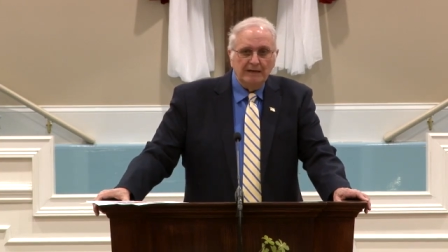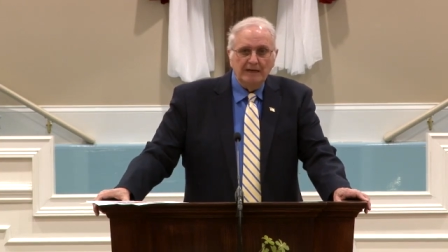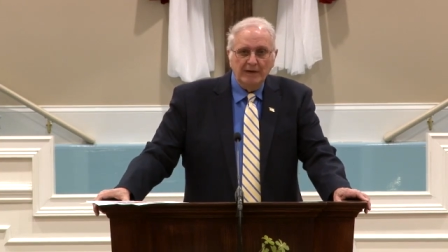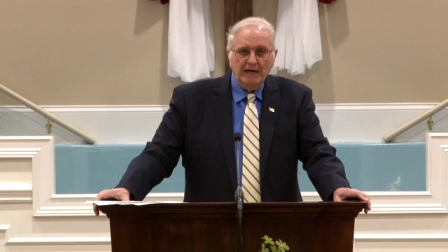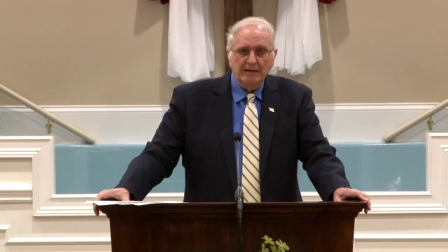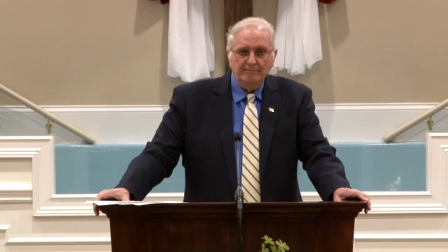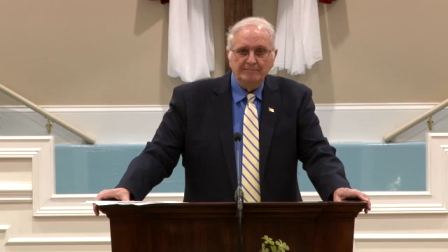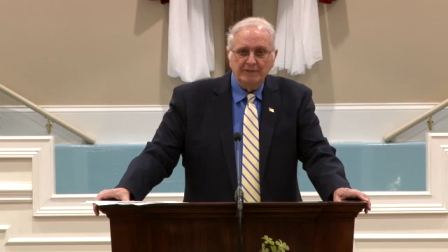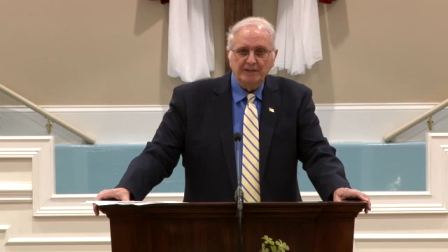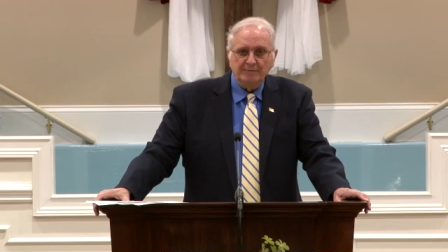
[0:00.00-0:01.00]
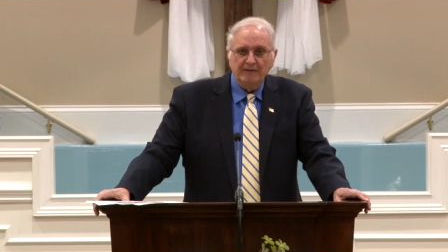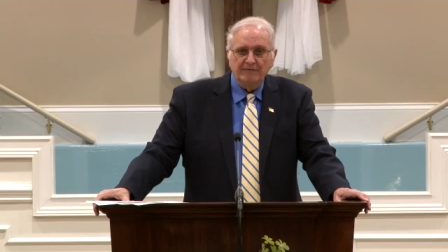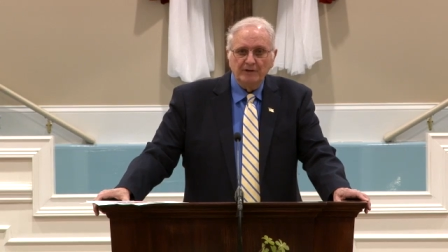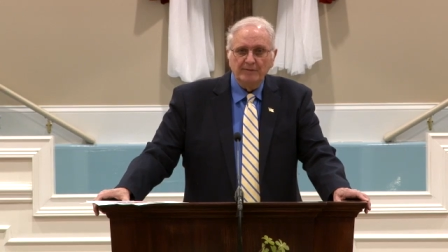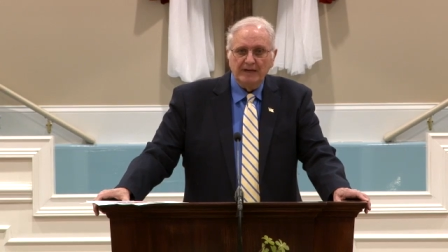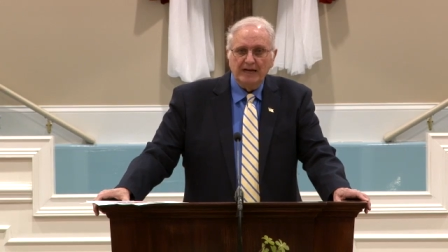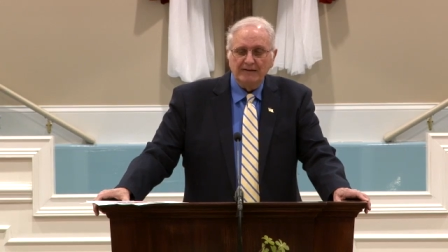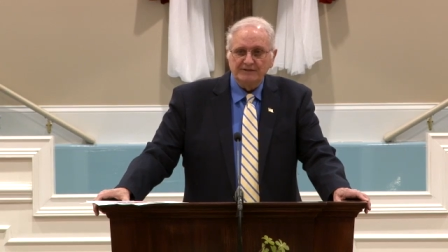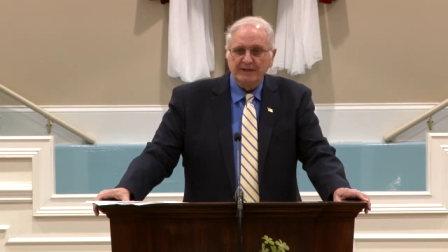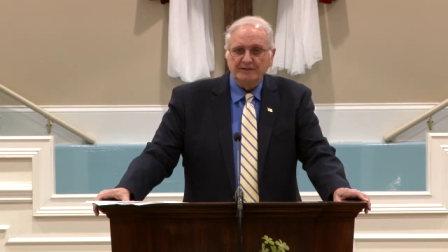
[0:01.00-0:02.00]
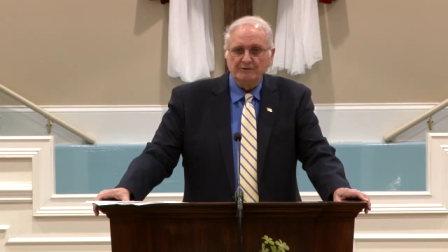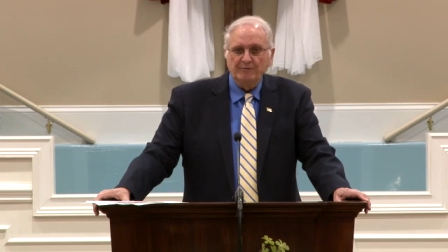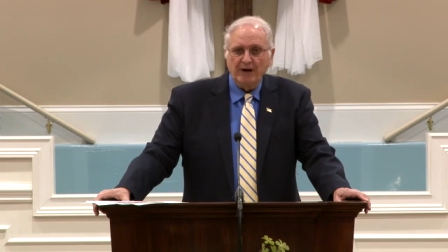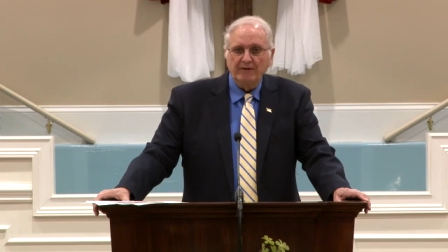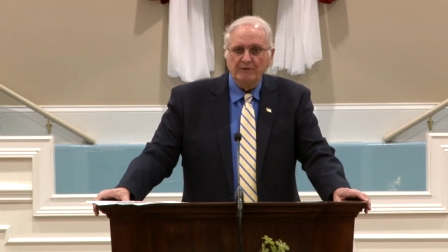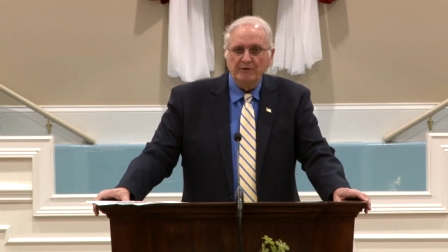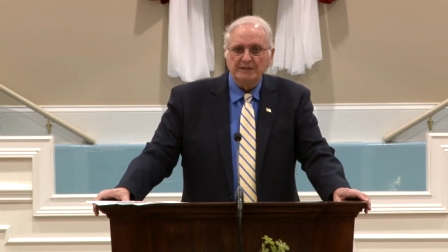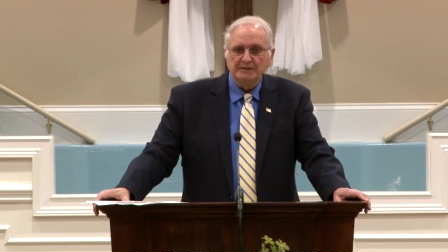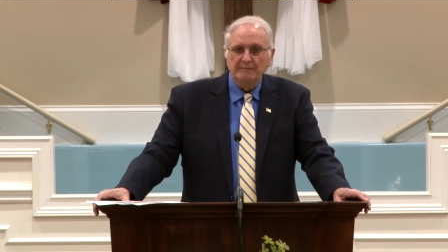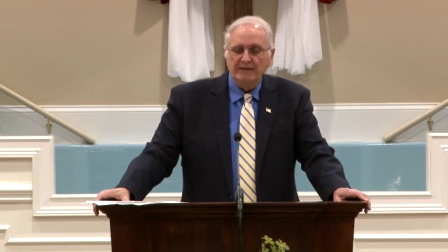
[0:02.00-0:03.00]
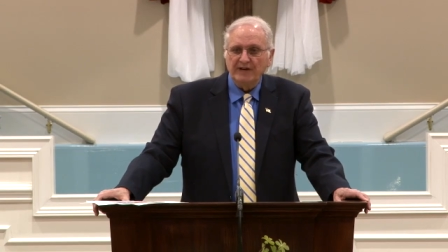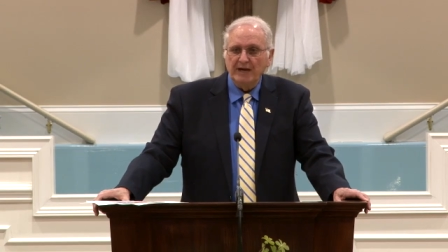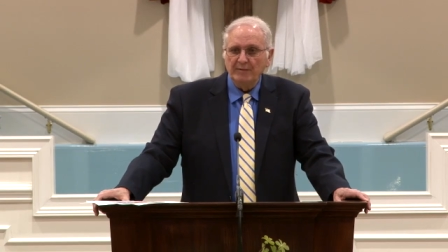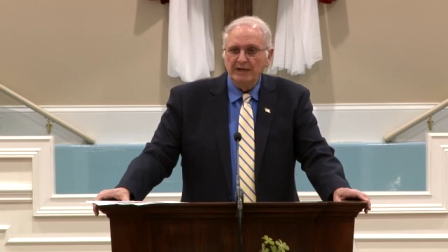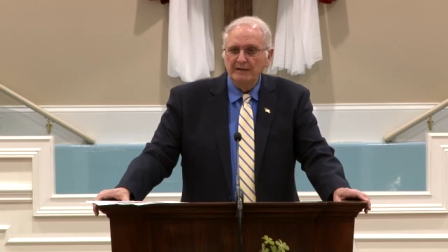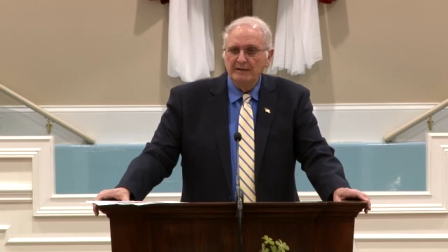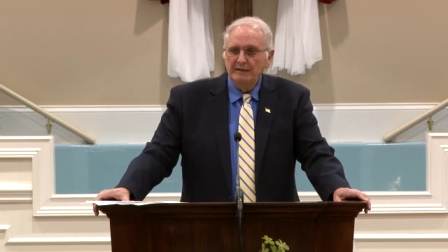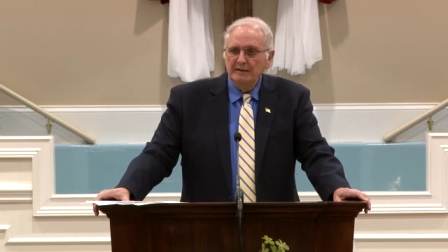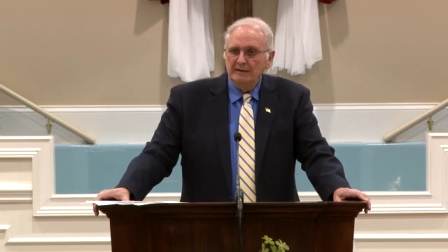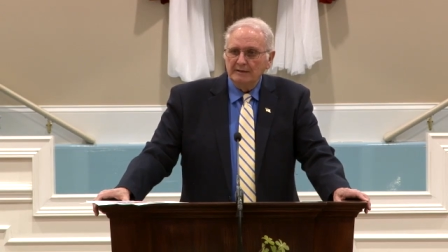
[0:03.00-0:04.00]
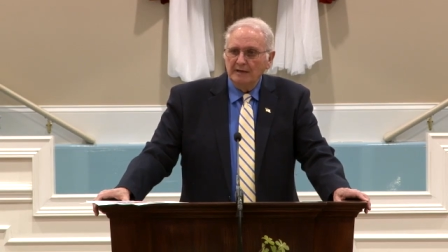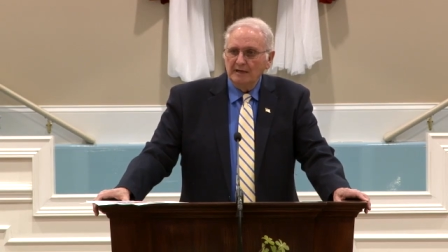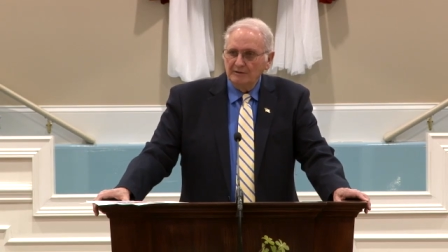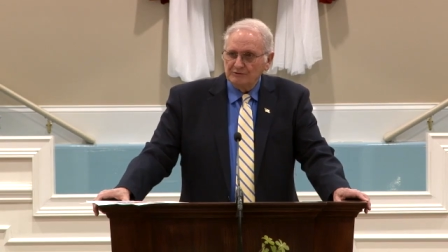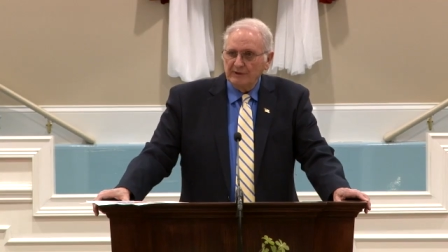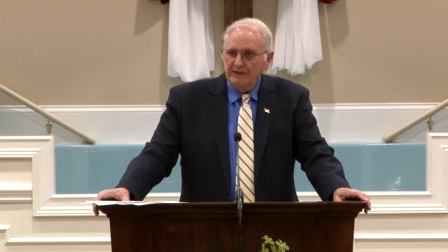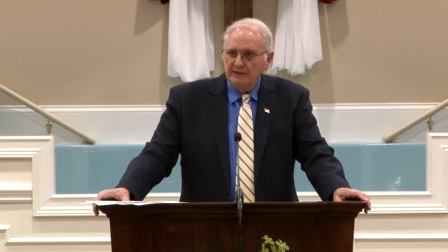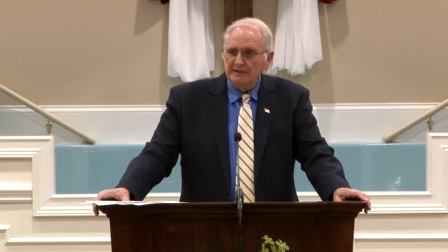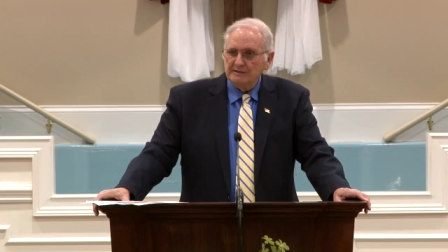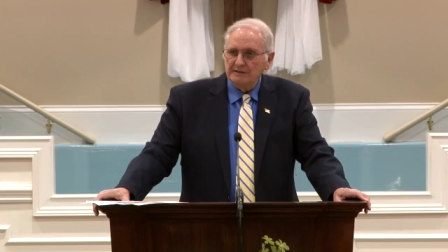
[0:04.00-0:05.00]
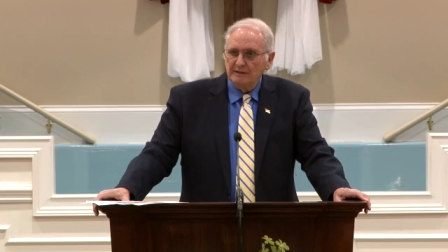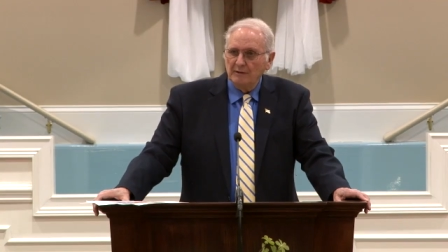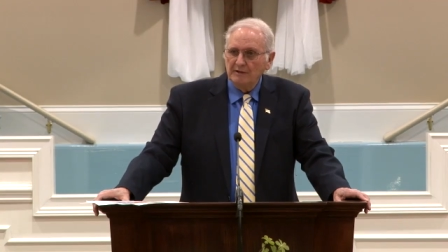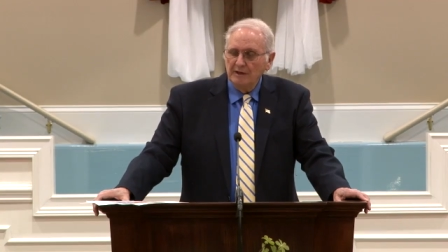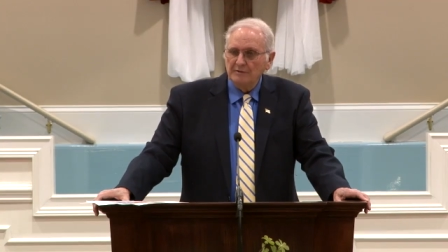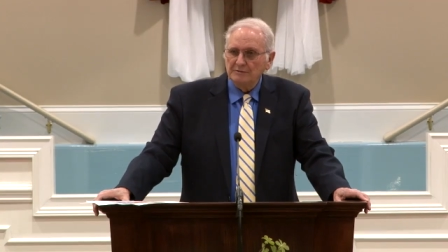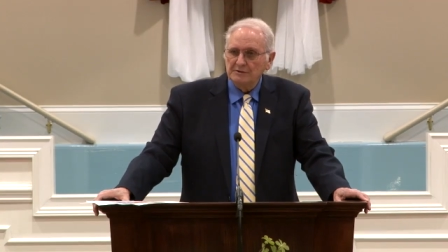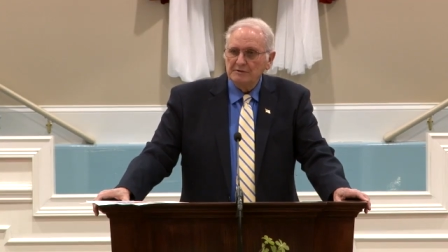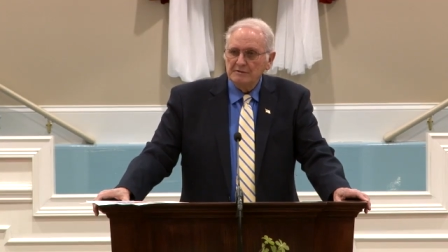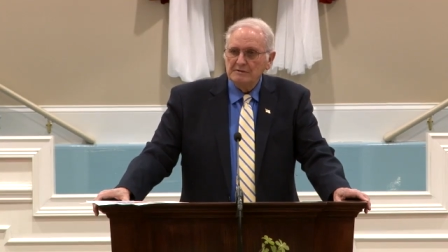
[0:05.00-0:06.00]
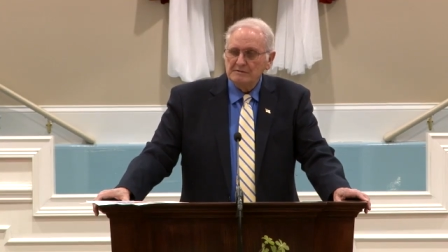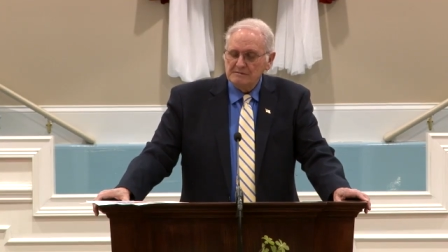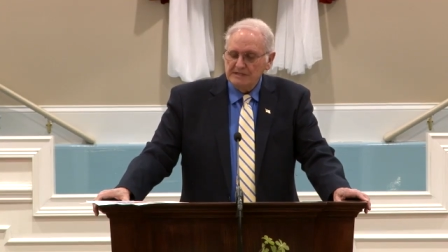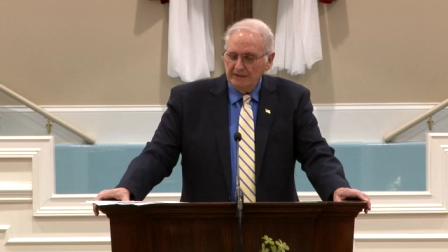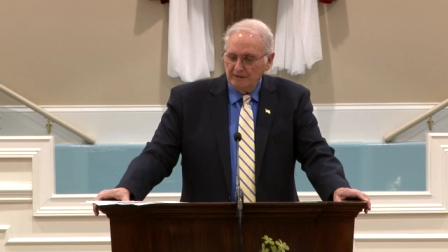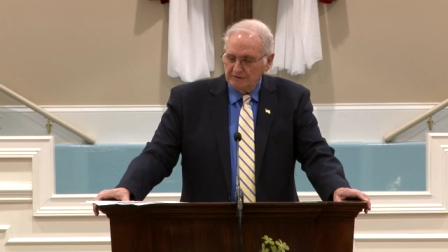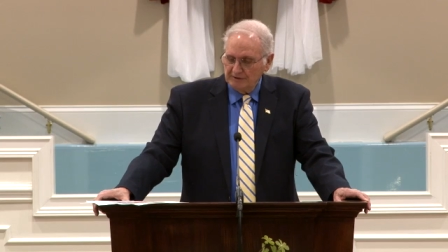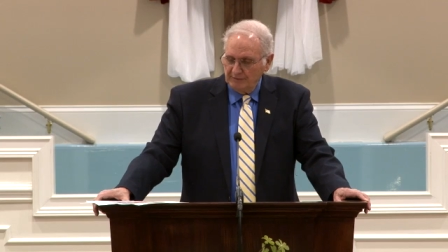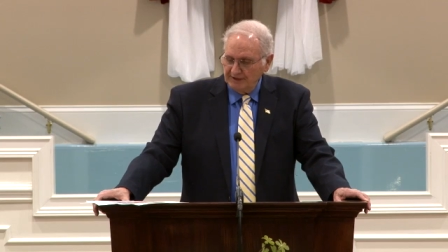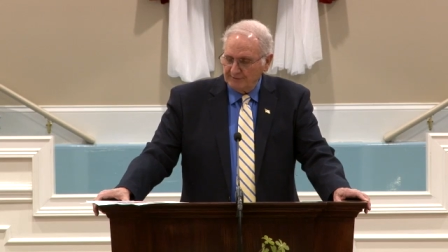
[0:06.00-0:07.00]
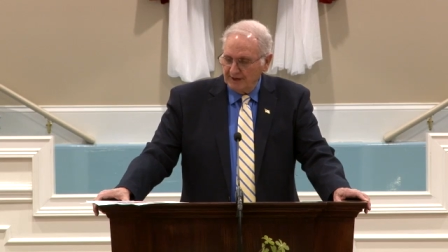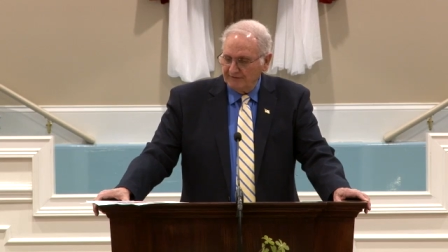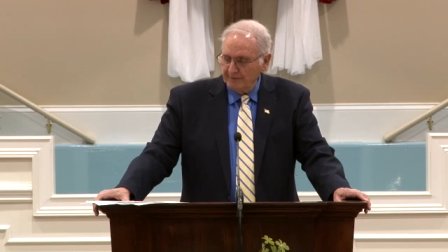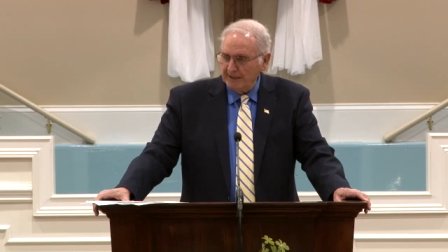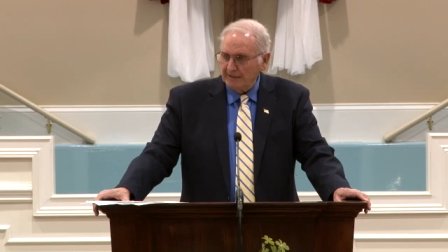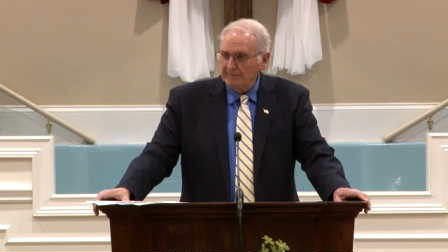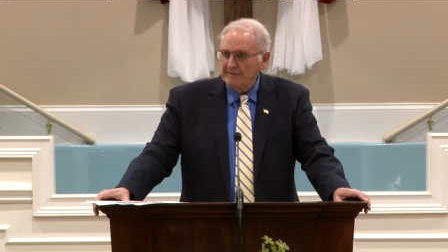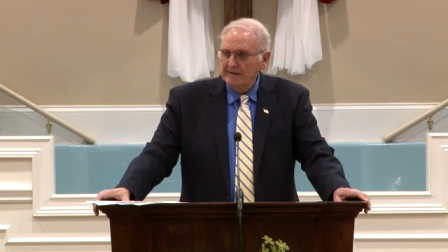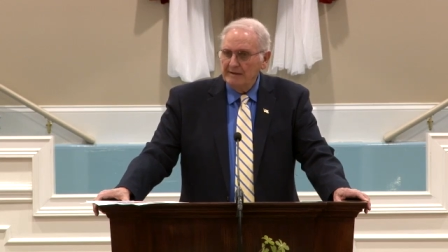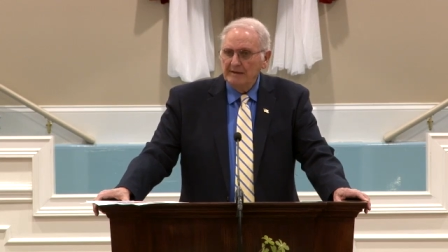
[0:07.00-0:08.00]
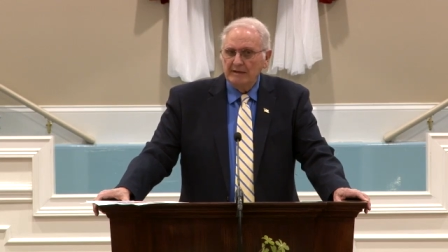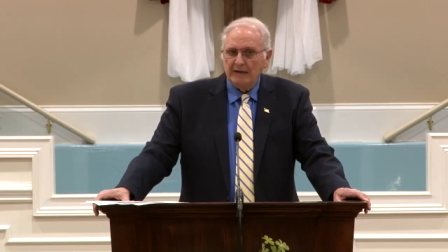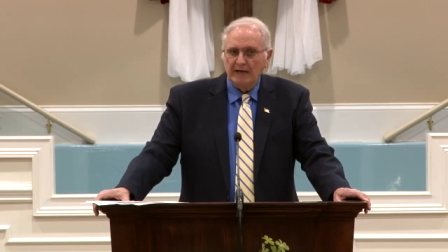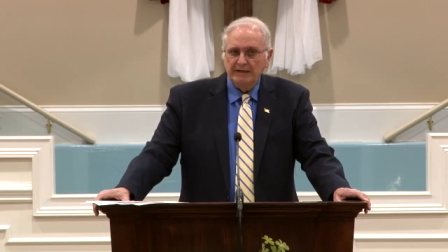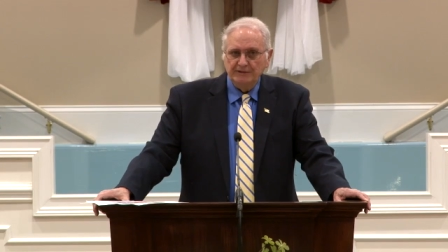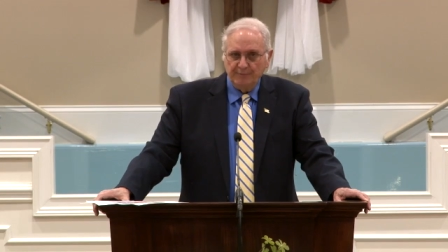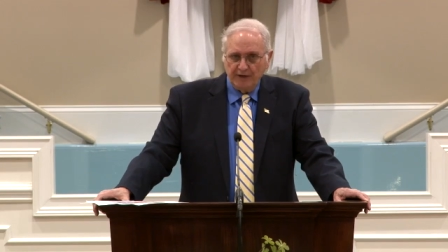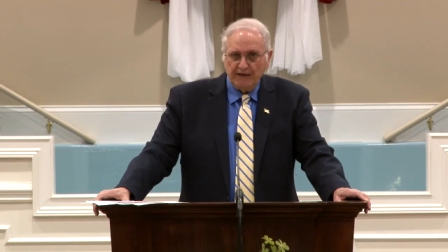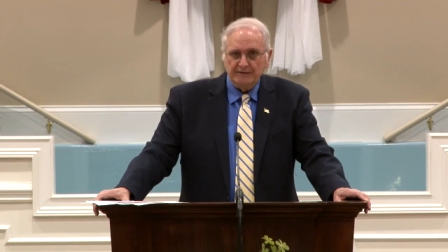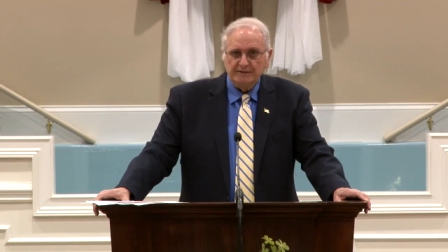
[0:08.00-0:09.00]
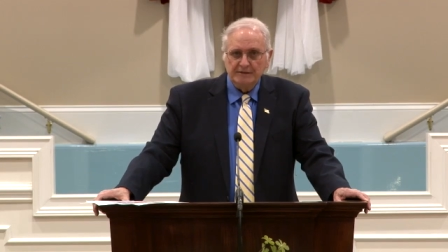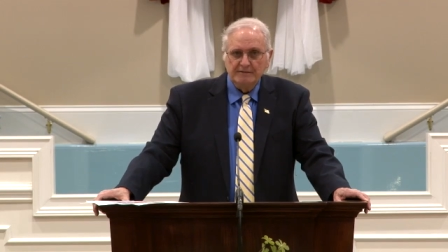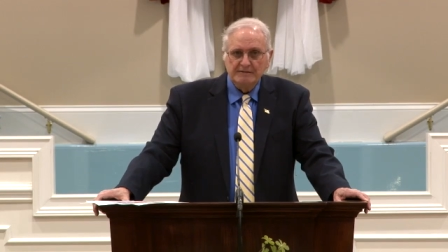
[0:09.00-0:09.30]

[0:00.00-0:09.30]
Amen. Please pray for them. And I have special prayer requests to my family. God knows what it is. Lord knows. He knows. And please pray for me. I need your prayers.